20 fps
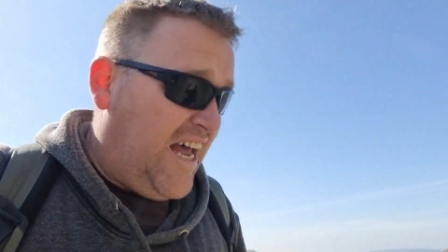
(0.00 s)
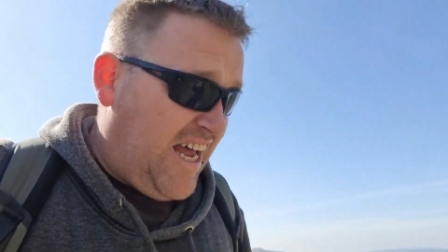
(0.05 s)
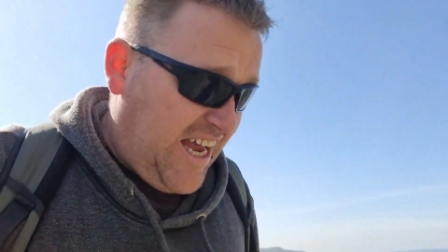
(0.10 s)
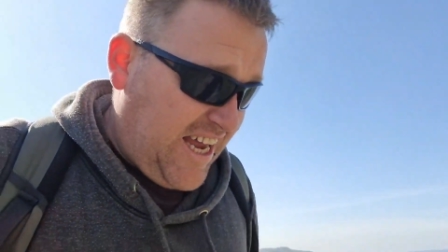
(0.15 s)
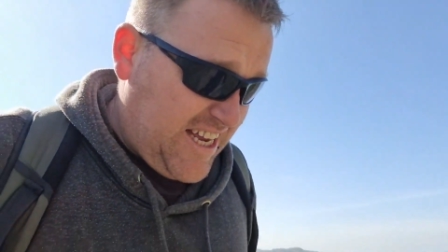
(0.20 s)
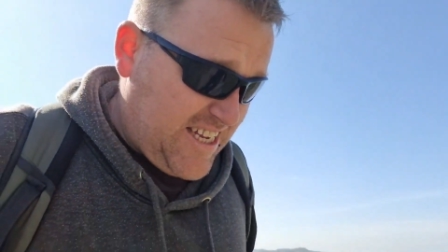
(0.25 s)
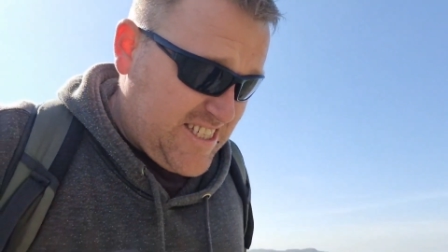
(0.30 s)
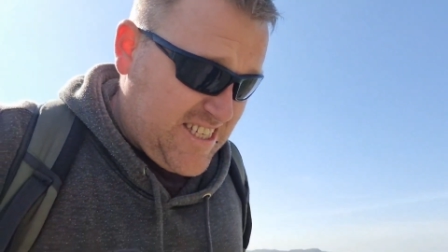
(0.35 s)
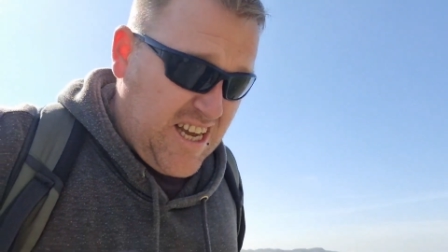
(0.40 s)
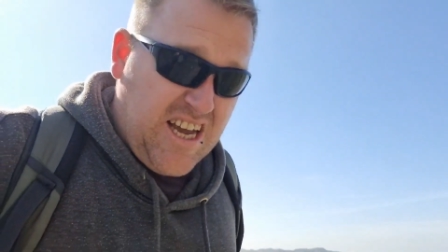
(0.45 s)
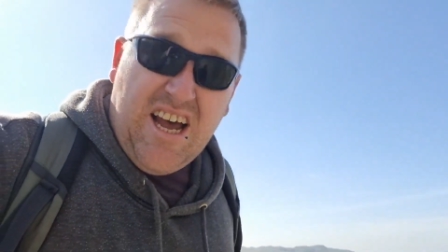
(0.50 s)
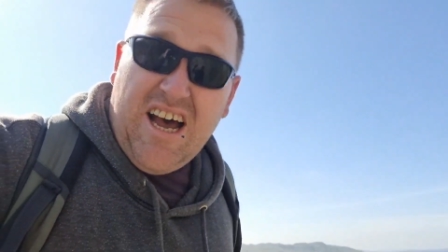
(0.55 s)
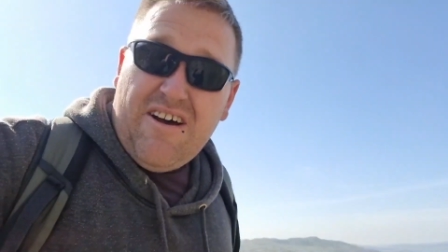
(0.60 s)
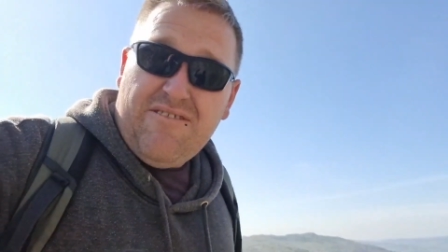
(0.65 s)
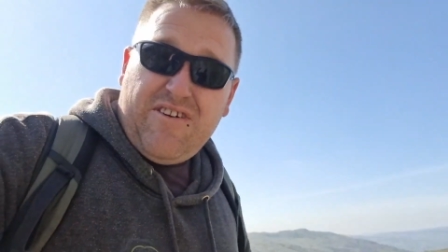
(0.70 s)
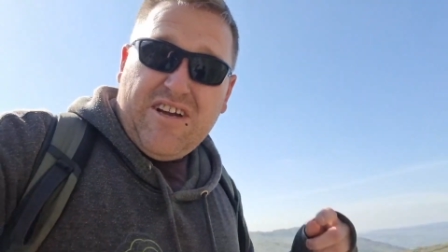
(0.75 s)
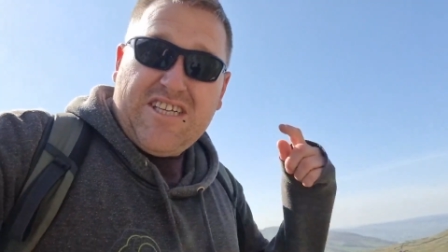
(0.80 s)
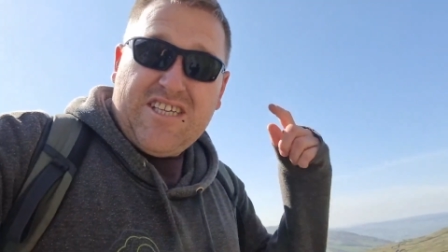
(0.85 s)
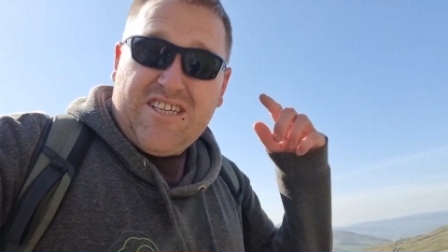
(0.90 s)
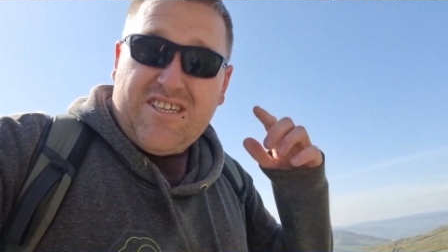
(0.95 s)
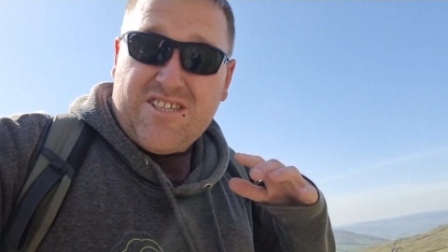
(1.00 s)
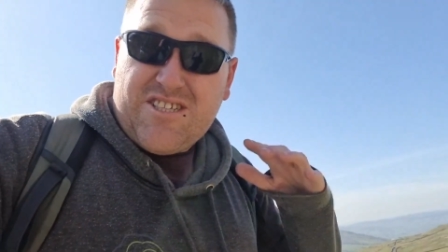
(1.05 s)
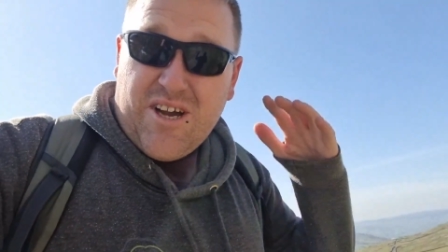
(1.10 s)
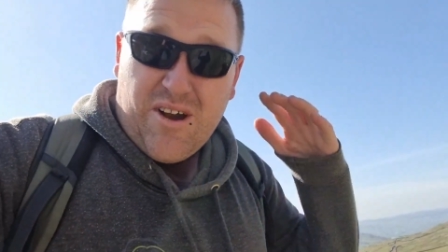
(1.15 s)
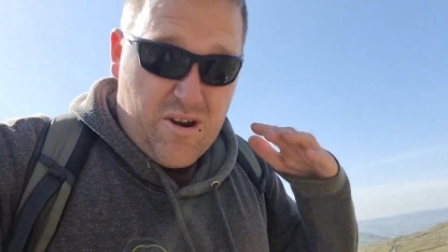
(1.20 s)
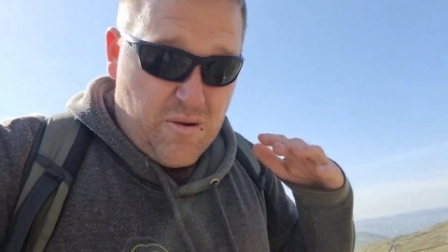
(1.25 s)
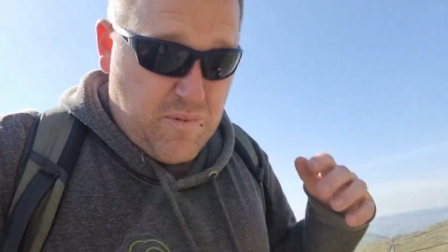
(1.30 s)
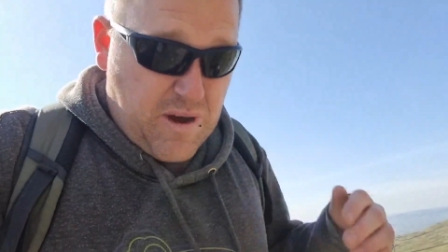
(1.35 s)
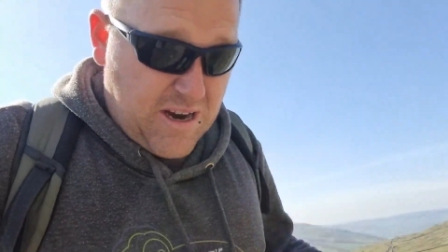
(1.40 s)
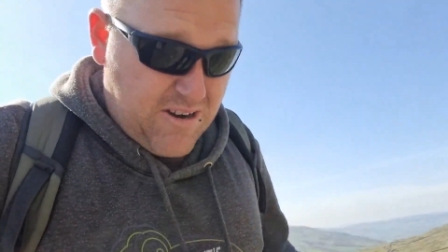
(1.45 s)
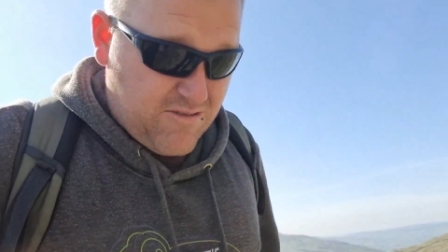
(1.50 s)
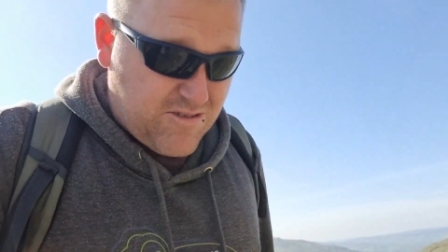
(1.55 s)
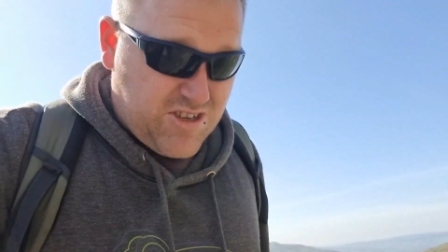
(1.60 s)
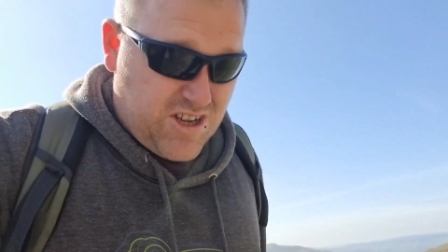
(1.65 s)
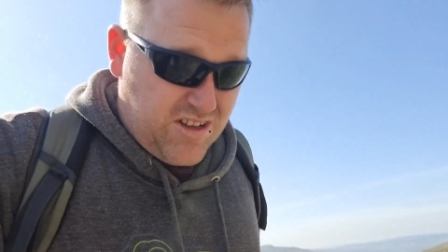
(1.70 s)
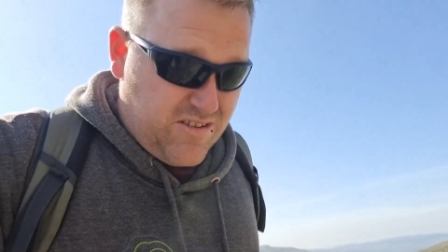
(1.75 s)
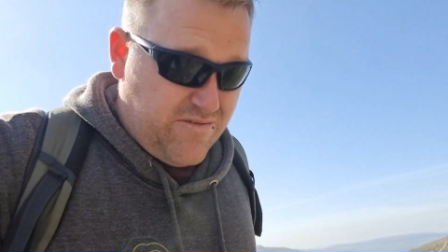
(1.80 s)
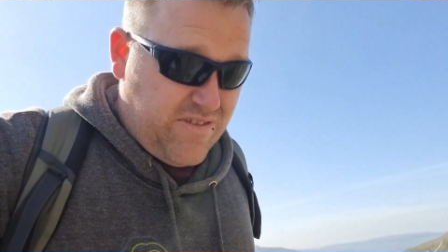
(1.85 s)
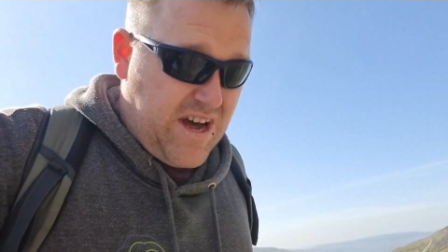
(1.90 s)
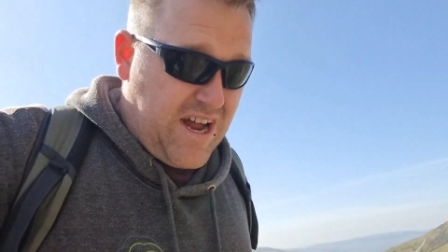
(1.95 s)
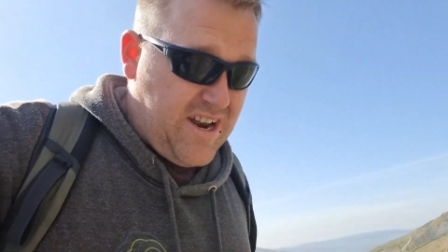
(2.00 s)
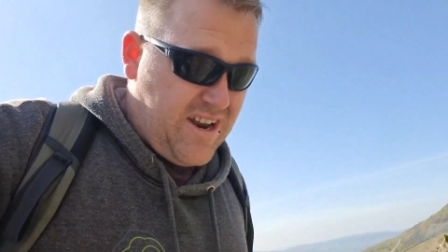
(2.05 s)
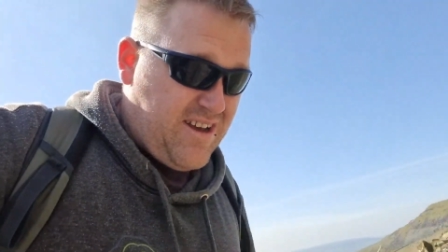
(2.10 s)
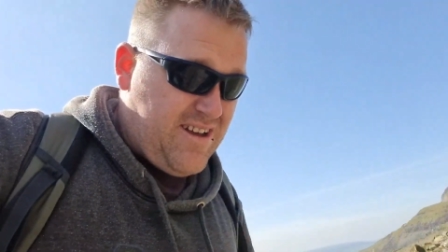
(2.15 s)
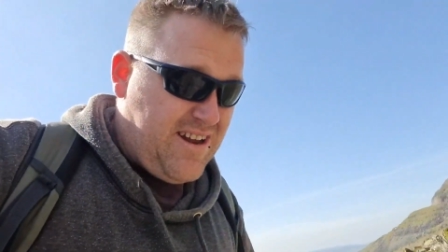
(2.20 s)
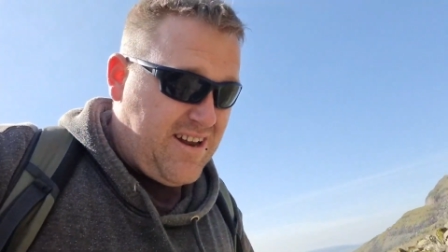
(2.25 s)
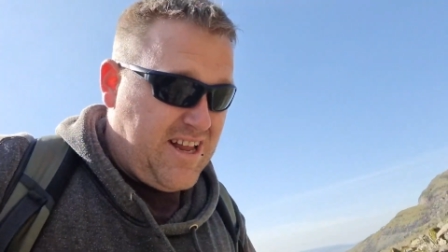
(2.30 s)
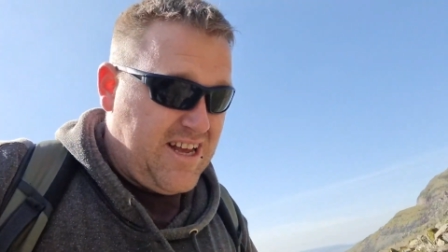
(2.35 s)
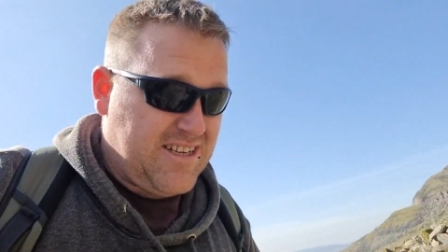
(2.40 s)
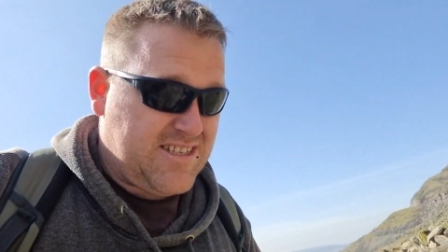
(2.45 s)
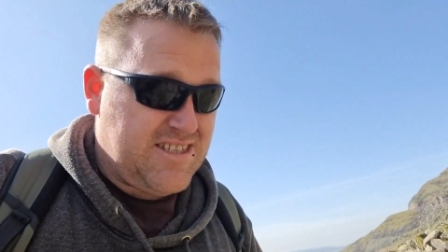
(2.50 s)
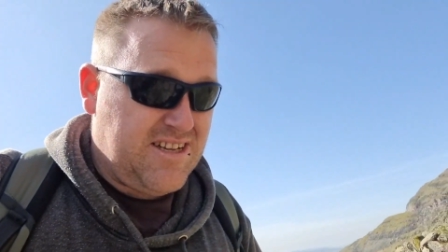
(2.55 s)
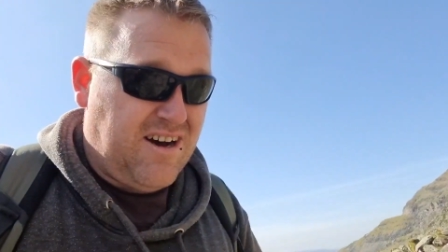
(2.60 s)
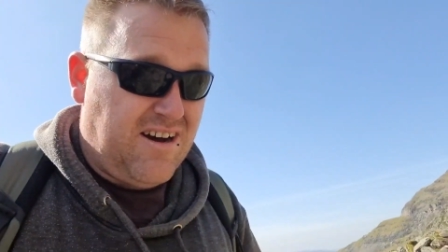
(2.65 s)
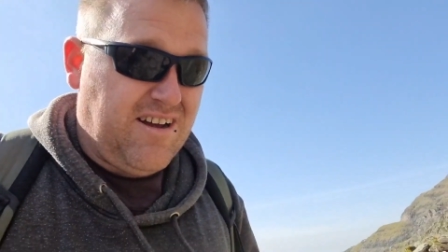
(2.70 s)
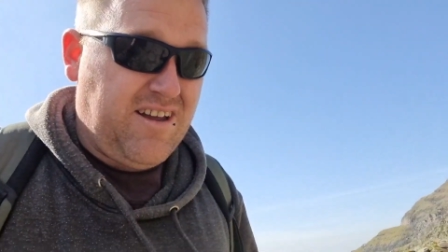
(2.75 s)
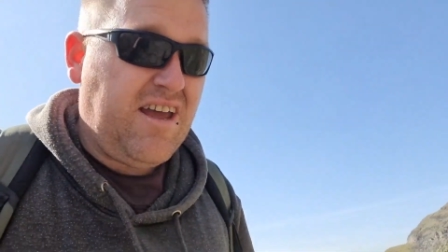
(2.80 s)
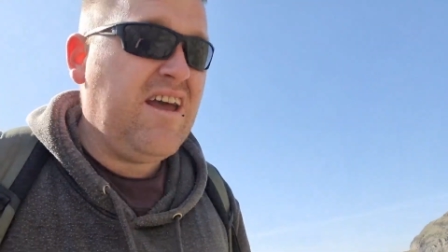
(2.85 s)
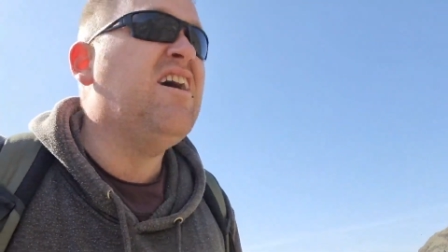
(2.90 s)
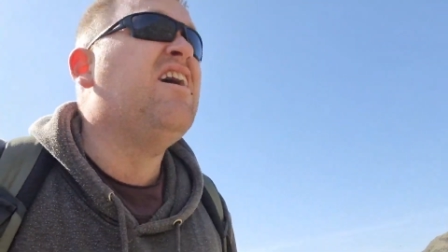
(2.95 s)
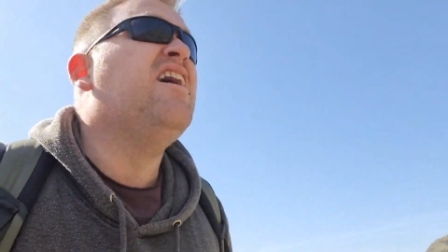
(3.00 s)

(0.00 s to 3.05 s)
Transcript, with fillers: is I fitted the solar panels on the van last night